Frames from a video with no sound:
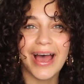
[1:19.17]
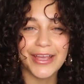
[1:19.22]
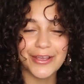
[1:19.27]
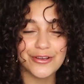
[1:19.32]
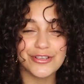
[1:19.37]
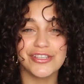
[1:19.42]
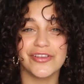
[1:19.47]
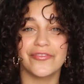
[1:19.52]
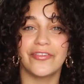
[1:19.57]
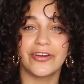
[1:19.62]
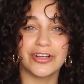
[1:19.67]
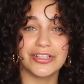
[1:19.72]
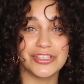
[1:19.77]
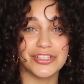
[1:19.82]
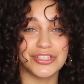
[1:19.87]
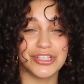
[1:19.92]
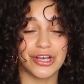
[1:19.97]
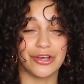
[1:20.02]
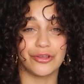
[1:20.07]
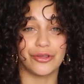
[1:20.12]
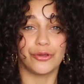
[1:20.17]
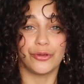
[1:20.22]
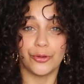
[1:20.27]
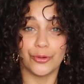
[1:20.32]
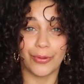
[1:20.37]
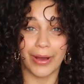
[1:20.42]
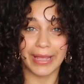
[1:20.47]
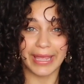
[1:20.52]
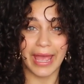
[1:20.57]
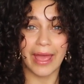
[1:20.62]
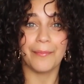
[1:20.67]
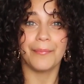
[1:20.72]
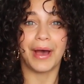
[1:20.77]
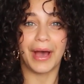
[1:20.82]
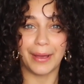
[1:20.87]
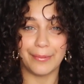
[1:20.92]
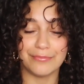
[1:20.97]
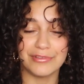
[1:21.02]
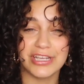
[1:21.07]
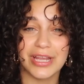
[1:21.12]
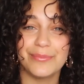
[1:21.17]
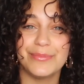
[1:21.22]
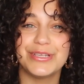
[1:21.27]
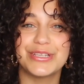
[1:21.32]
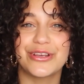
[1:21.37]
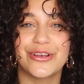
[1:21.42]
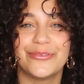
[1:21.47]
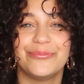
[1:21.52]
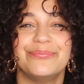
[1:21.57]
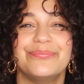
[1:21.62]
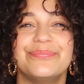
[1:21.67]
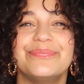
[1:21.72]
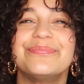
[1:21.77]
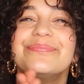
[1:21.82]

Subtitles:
I also forgot to tell you who I am. I'm Jaymejo.